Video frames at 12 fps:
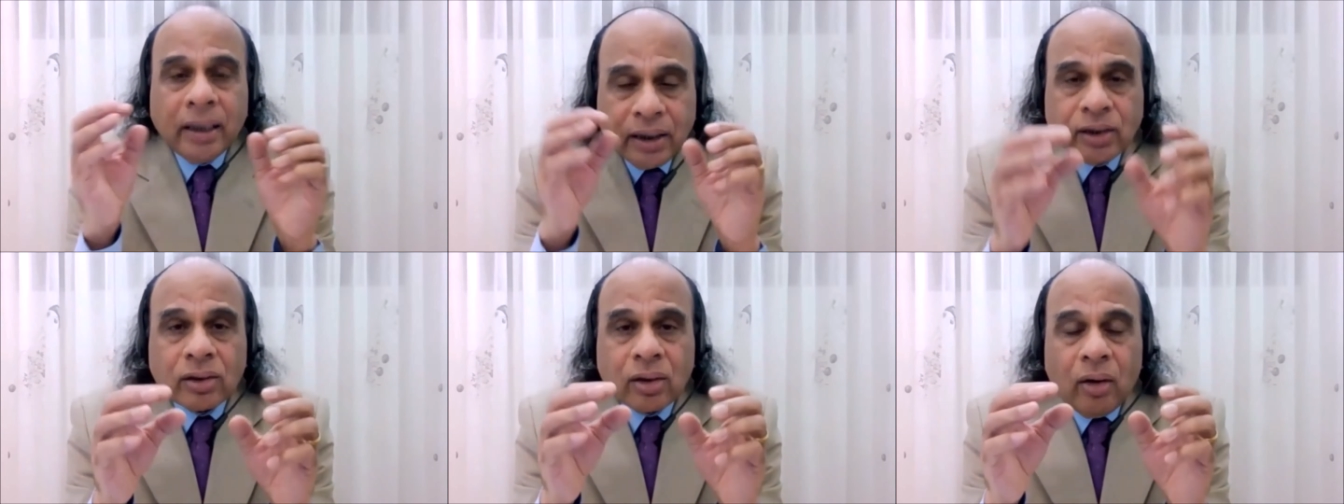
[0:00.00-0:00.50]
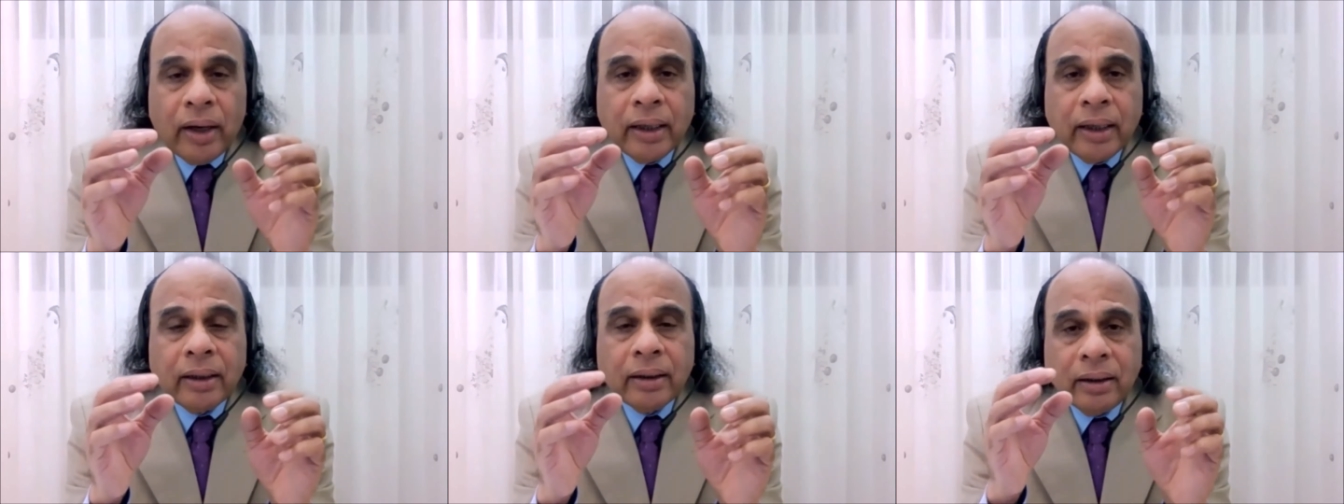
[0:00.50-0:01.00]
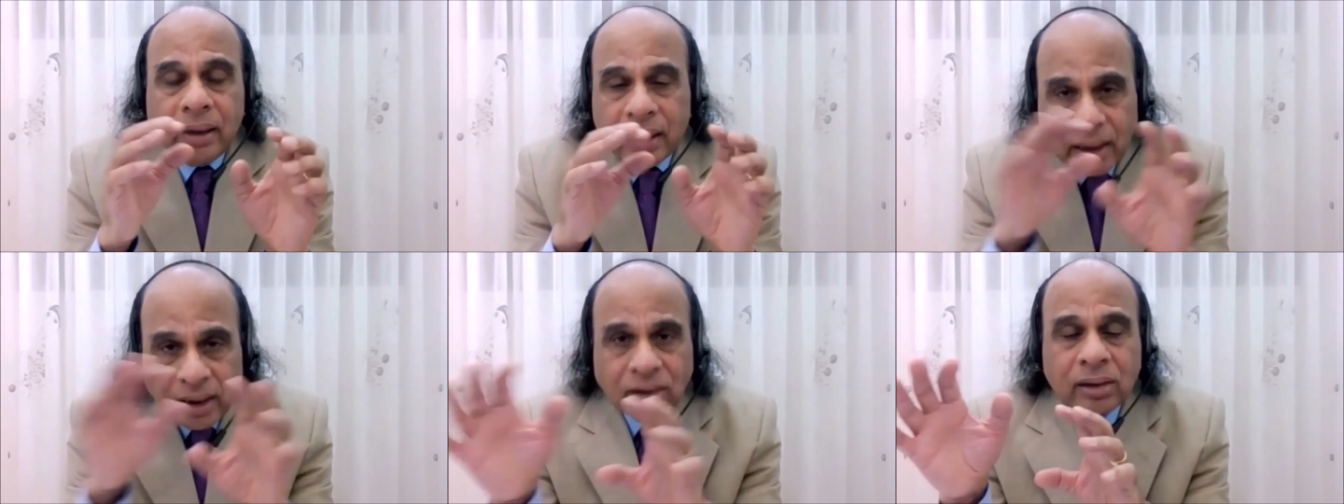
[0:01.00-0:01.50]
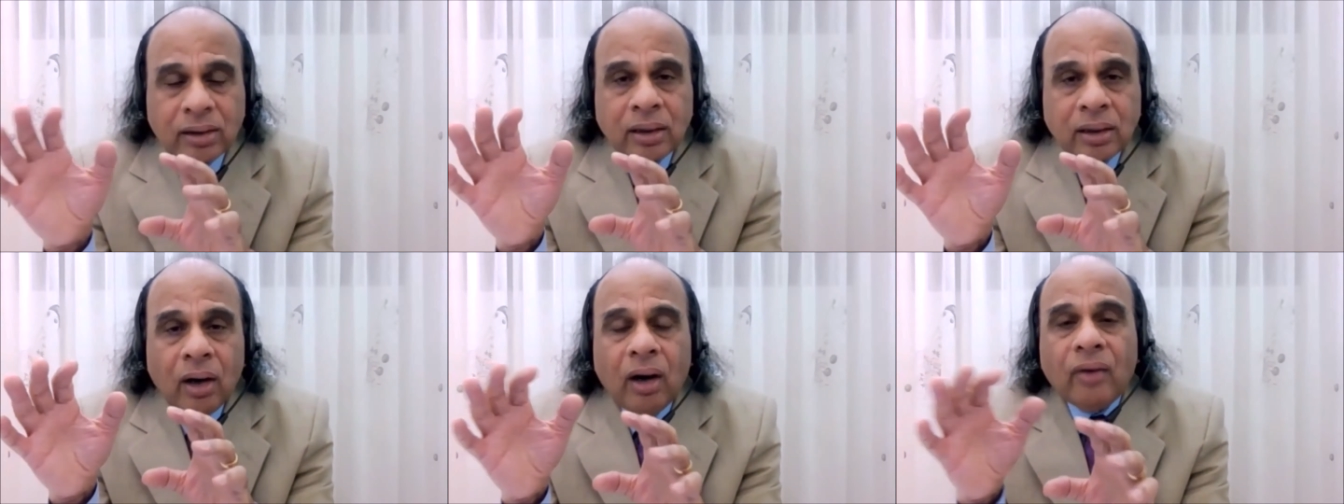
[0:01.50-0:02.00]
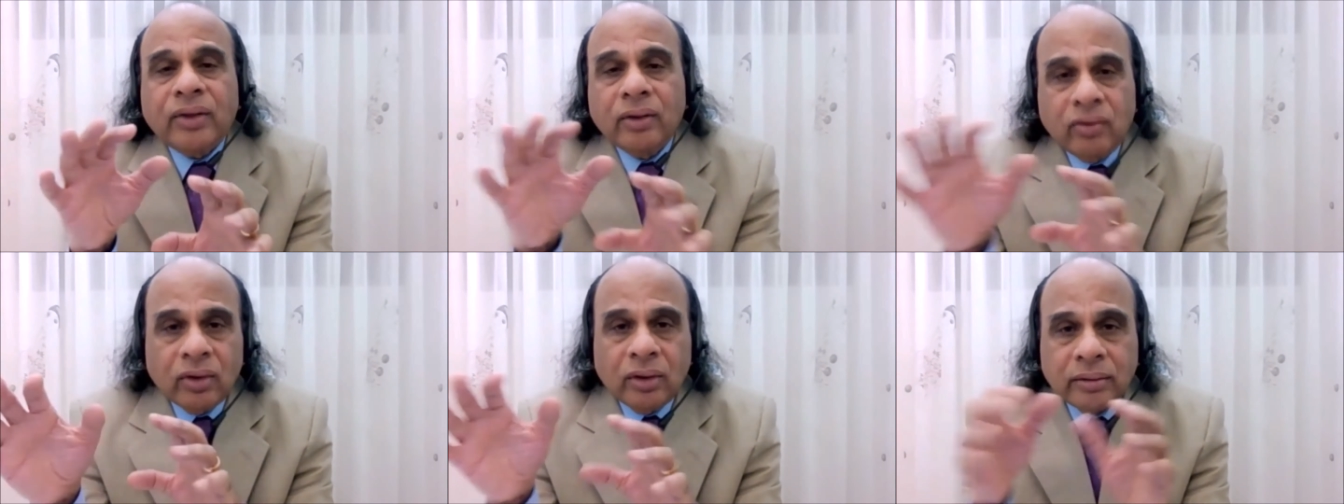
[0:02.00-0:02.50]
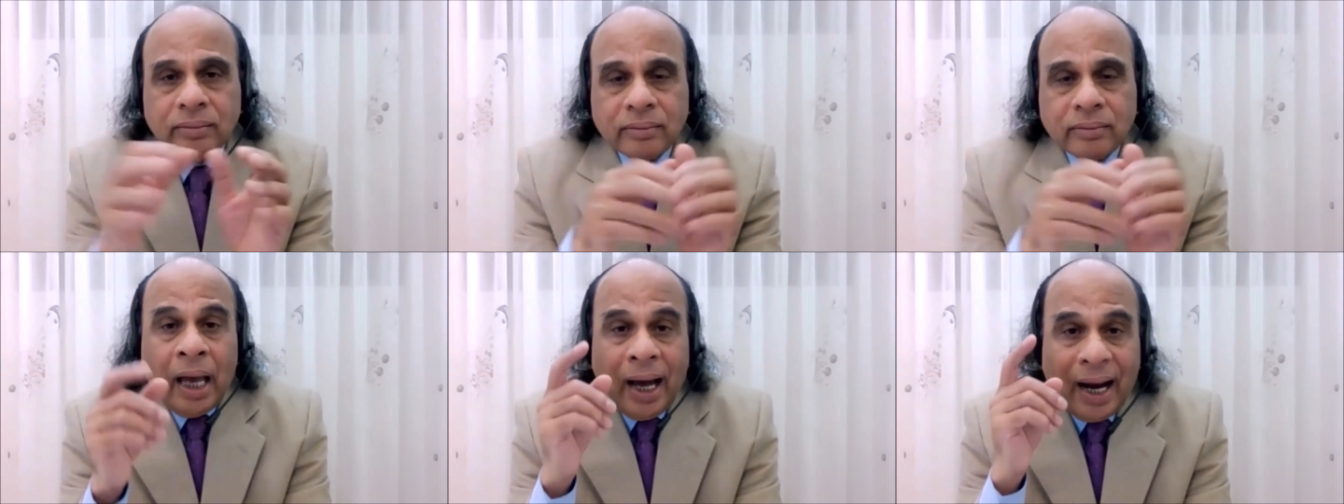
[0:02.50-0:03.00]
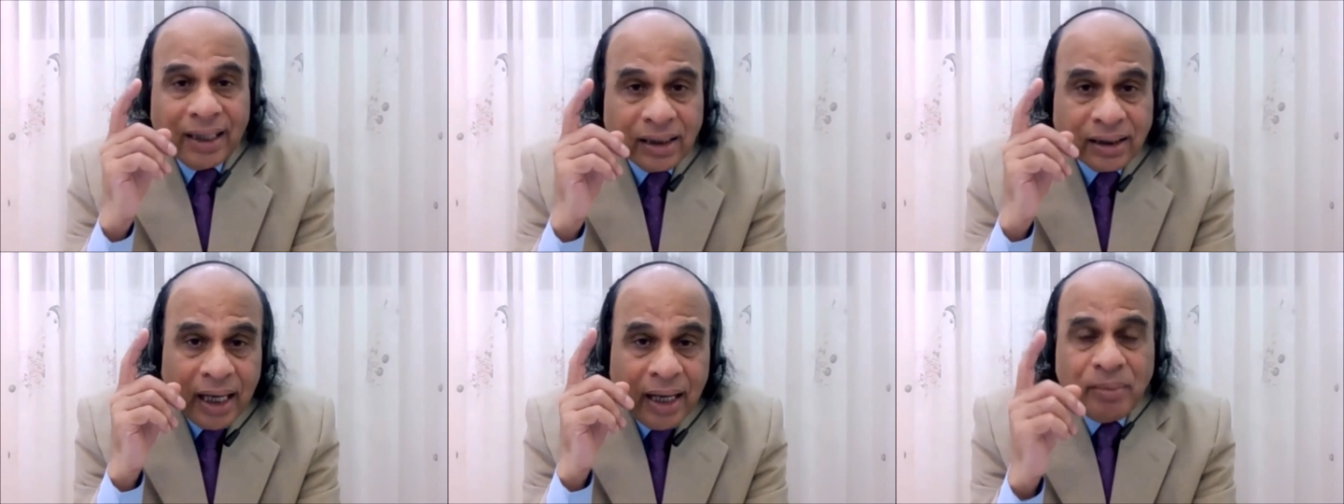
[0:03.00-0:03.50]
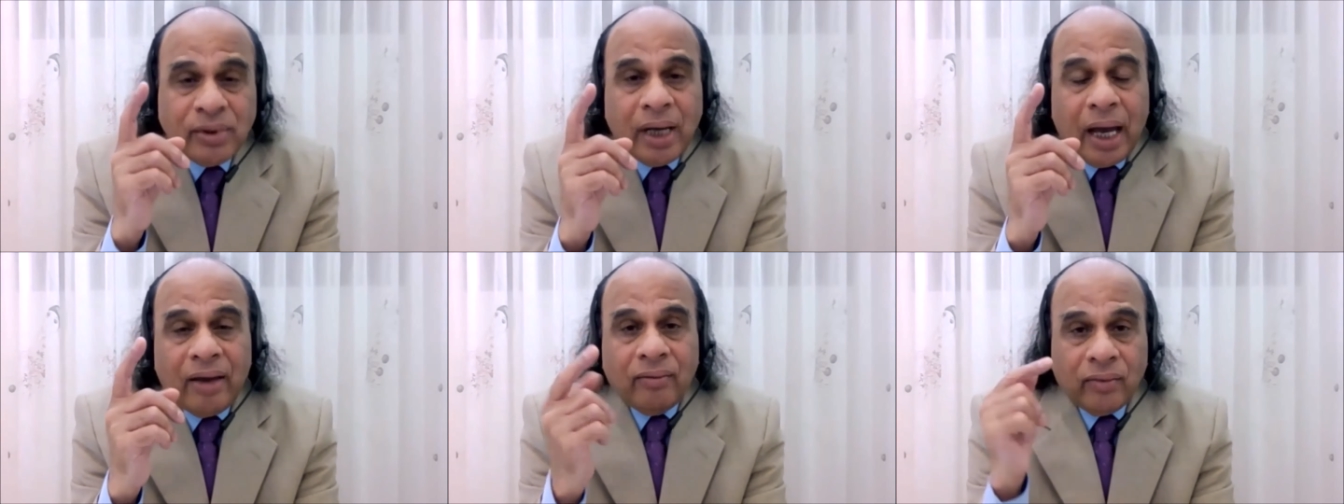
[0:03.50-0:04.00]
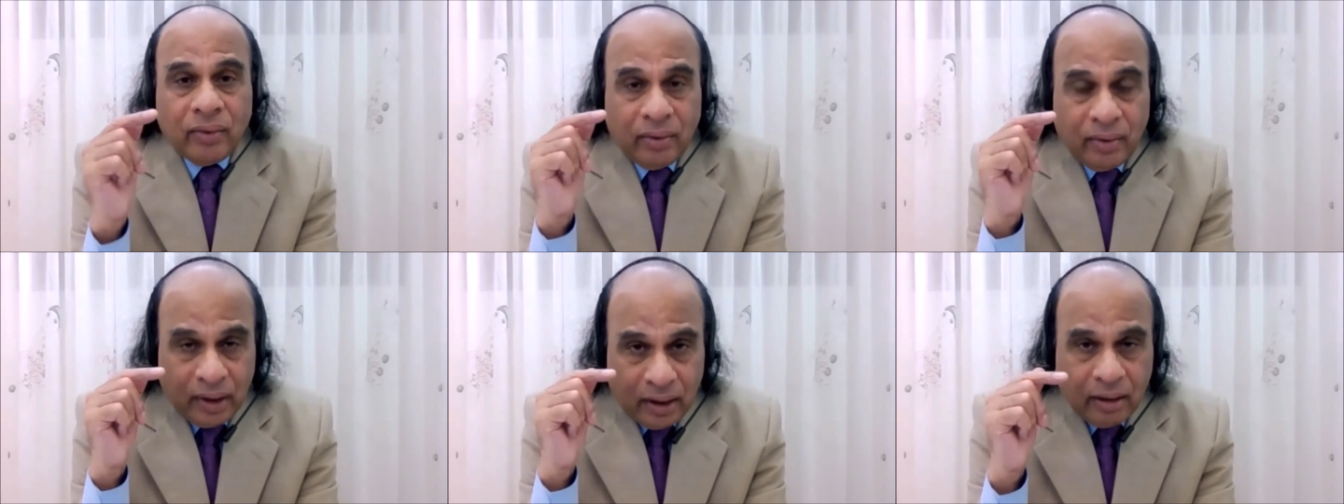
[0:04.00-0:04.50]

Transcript: destroying the rest of the world. At the same time,